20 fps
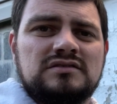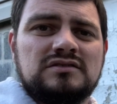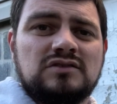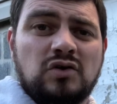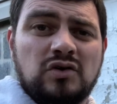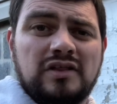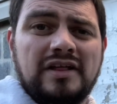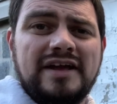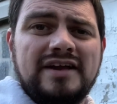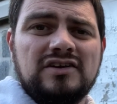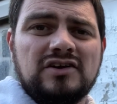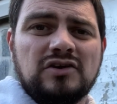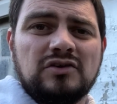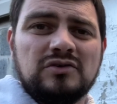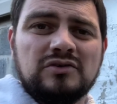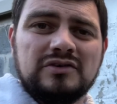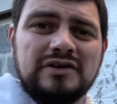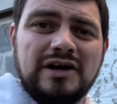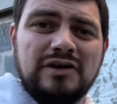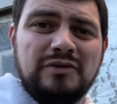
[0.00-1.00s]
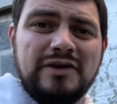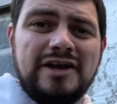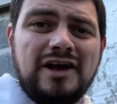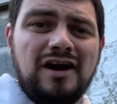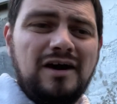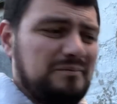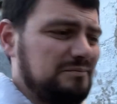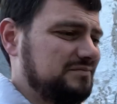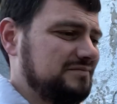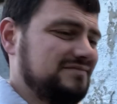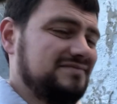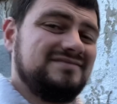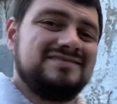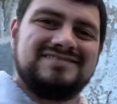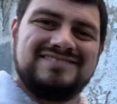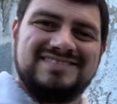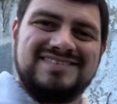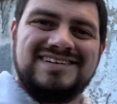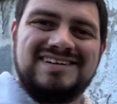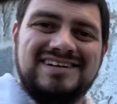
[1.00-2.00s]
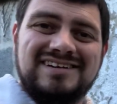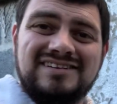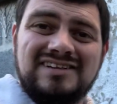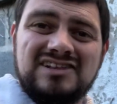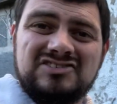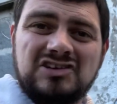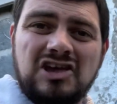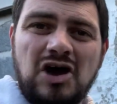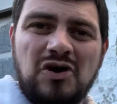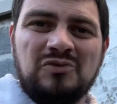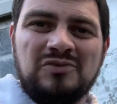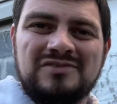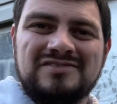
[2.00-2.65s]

Orlando, here we come. Let's go.